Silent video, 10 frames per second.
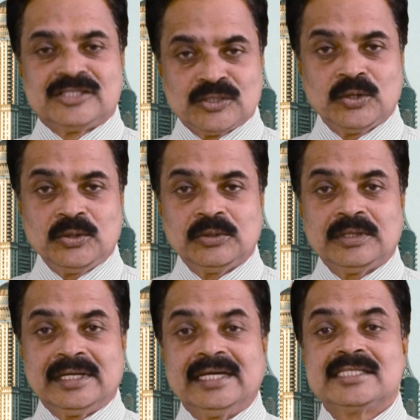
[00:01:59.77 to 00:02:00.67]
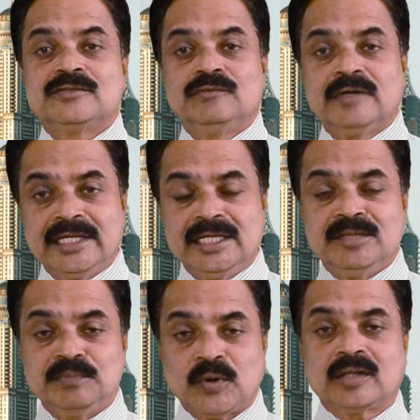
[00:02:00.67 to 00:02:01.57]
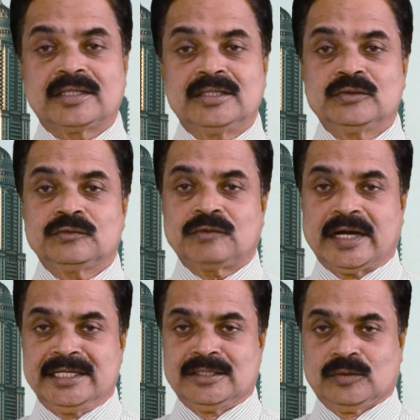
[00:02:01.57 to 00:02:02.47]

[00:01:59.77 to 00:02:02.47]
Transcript: So it's very important to find